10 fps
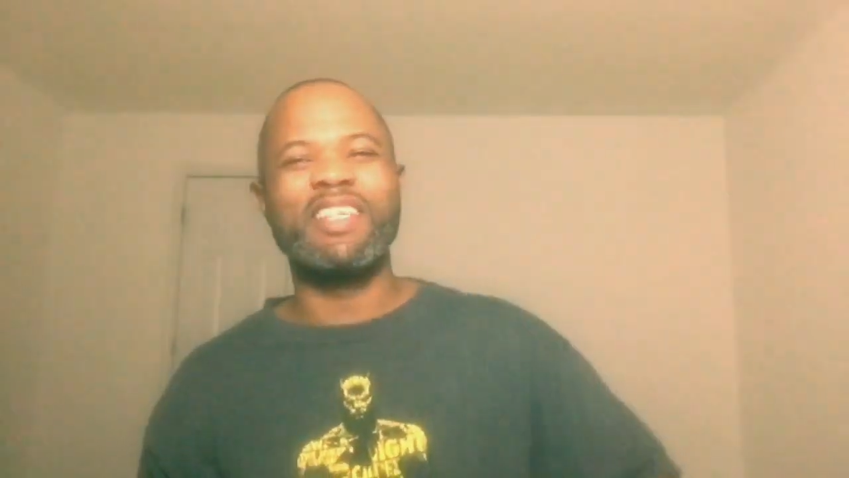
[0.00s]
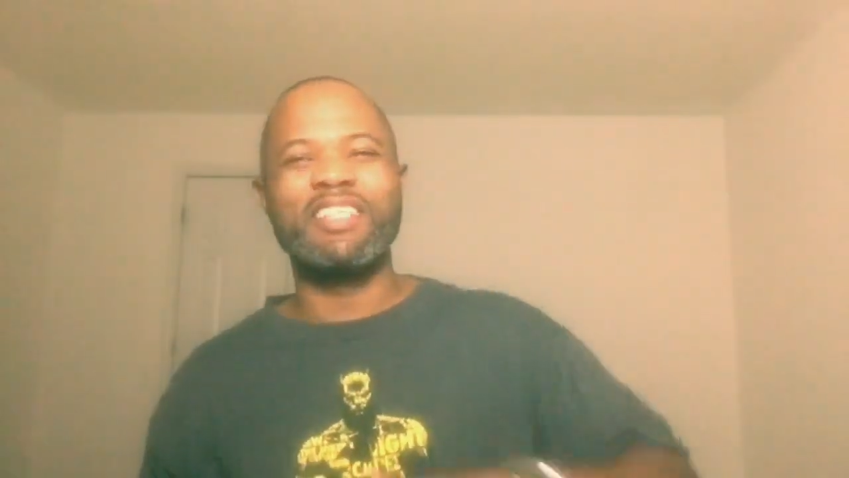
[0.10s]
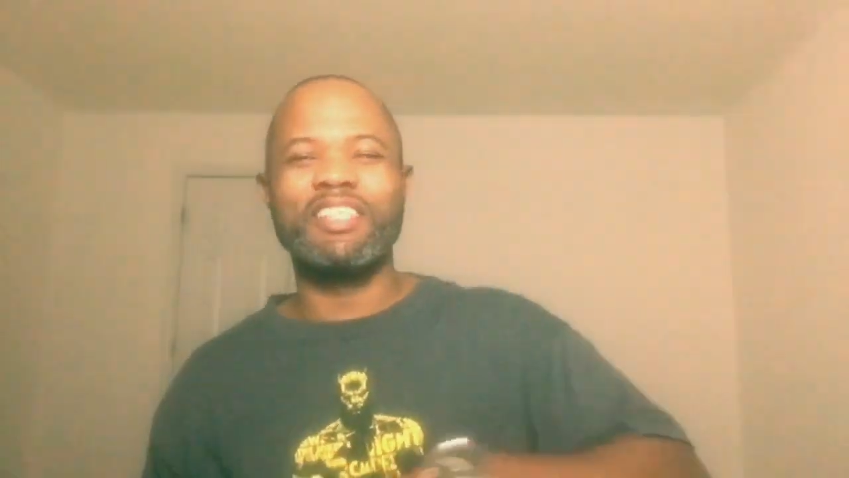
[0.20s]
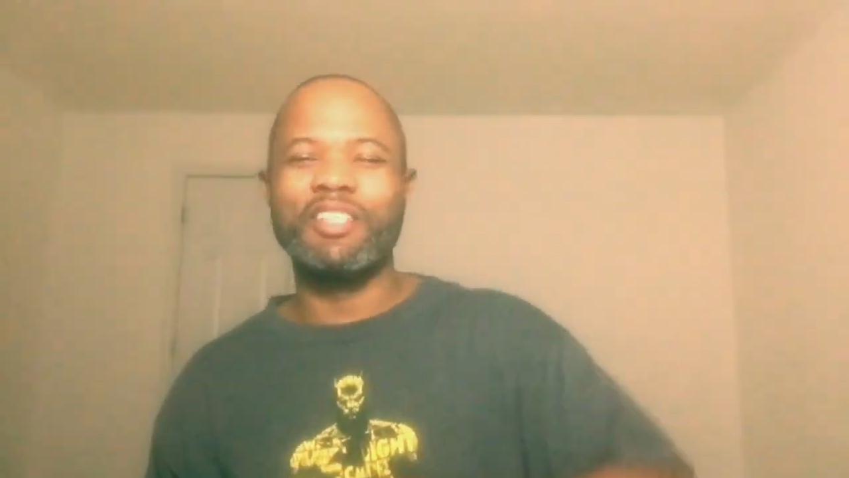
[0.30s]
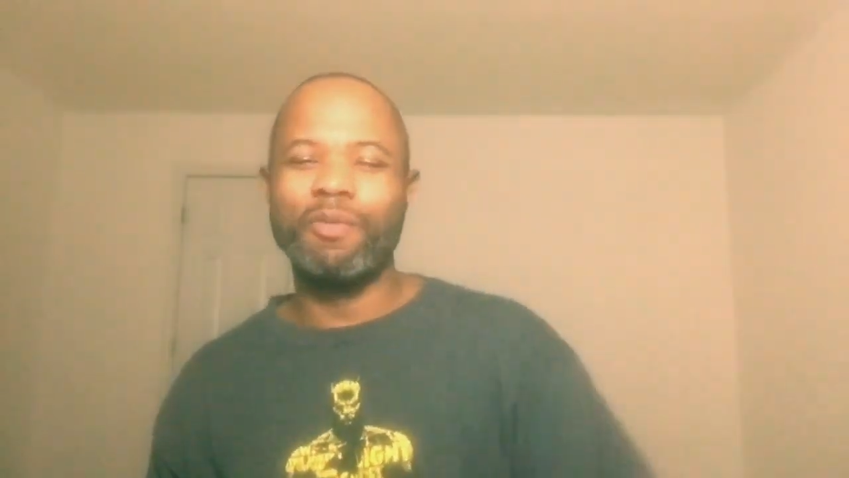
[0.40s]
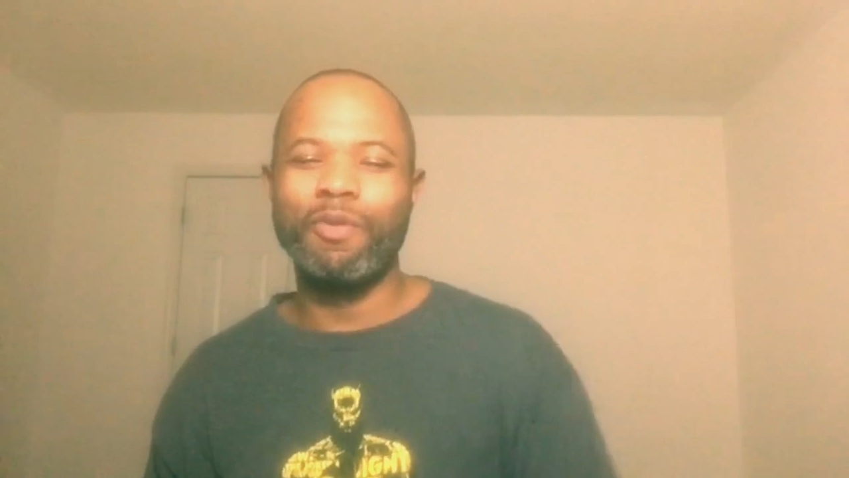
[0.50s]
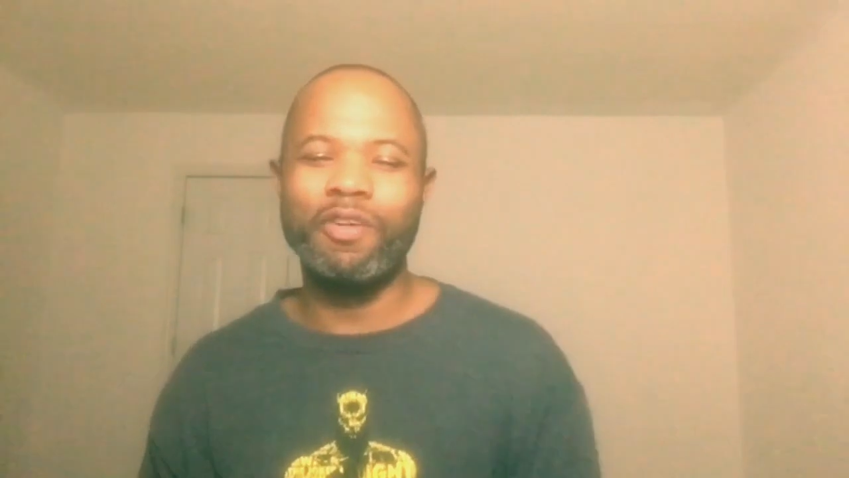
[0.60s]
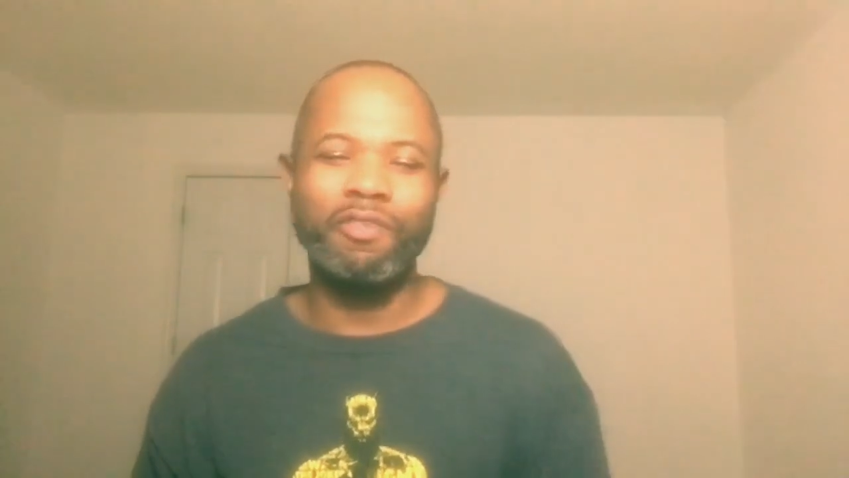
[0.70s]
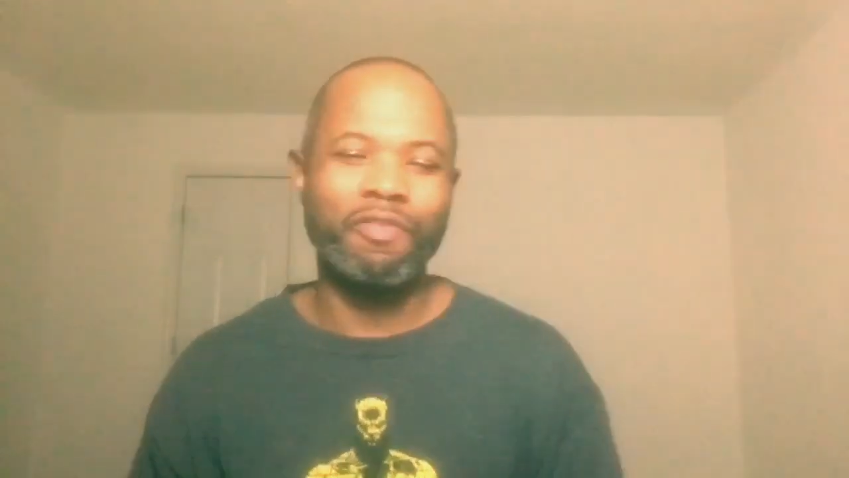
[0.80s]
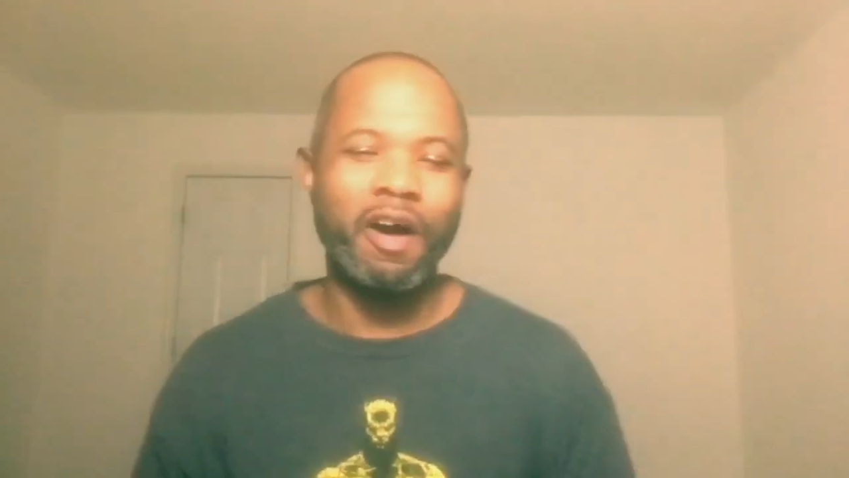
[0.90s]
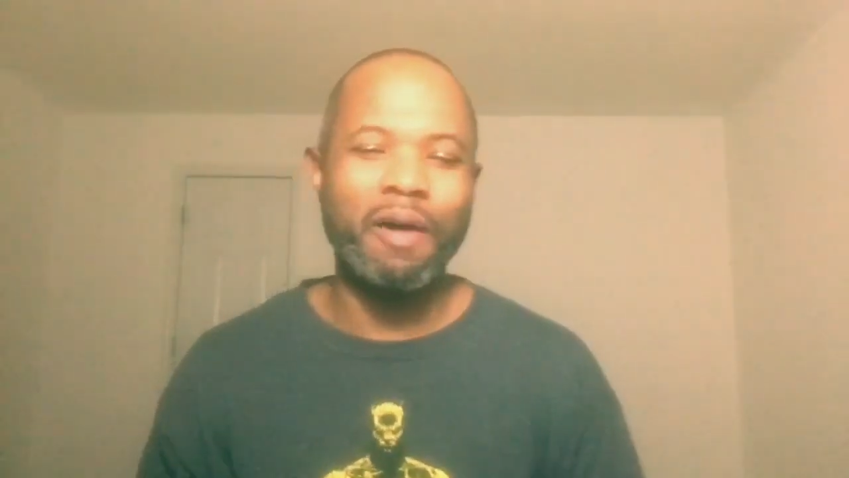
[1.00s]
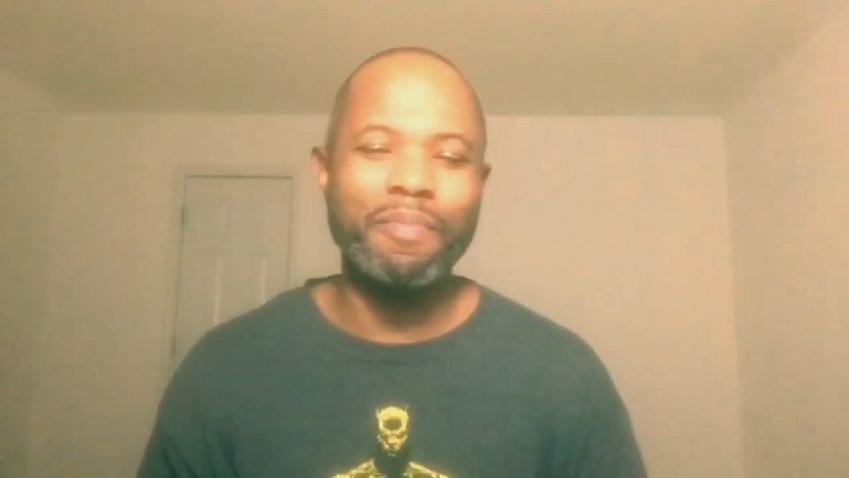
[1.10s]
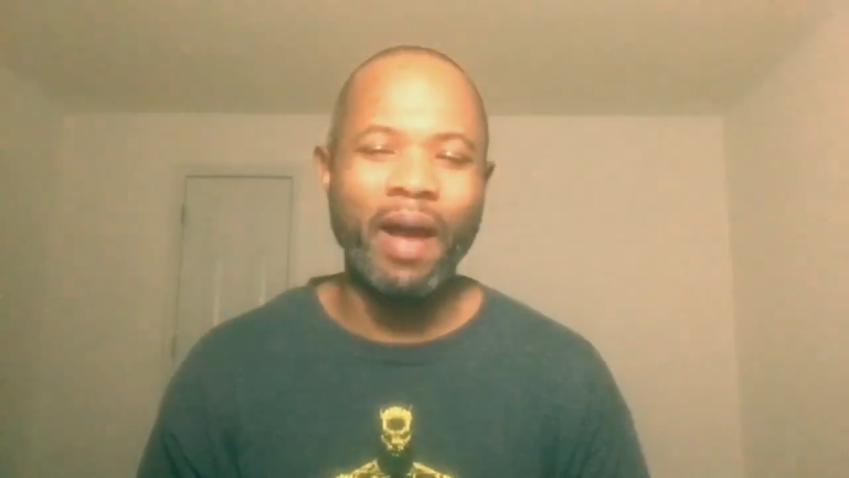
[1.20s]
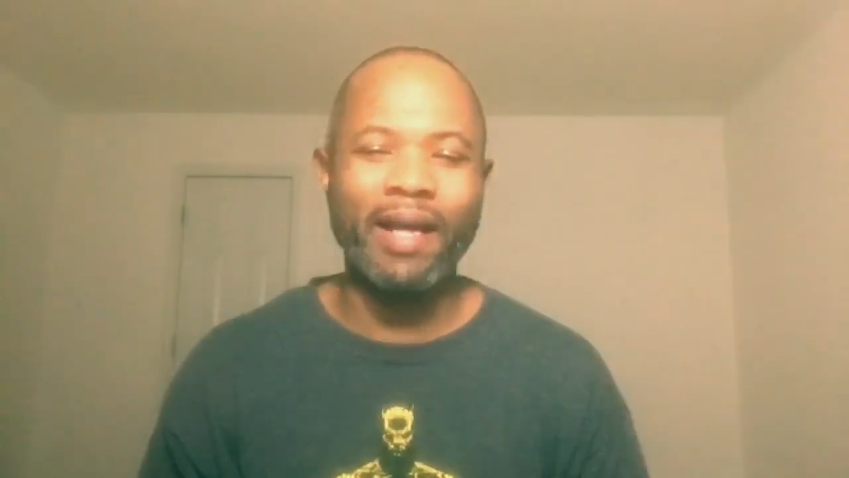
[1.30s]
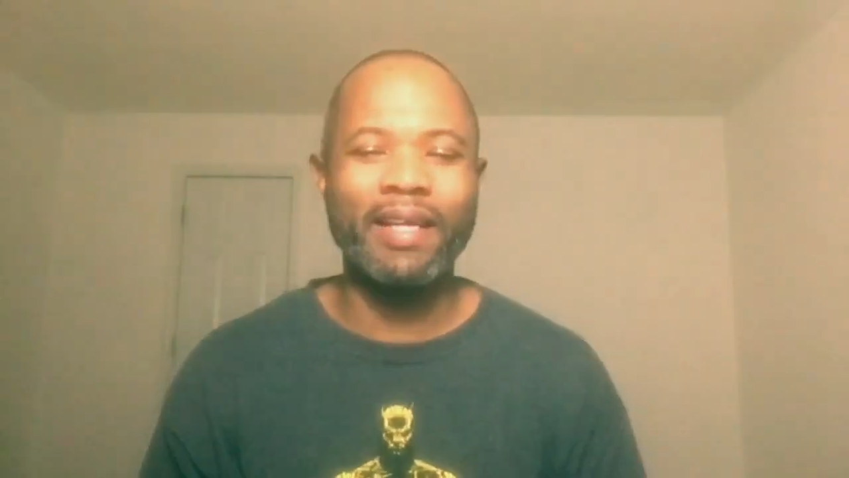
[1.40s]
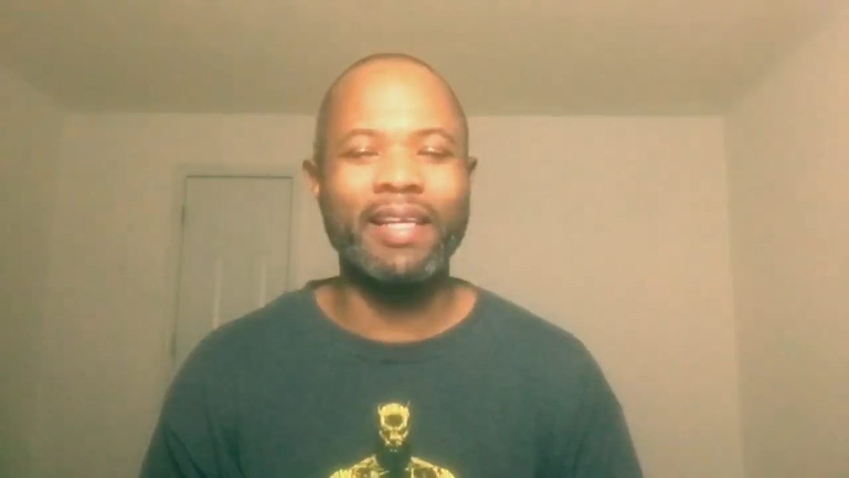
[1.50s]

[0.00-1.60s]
It's your boy Devon back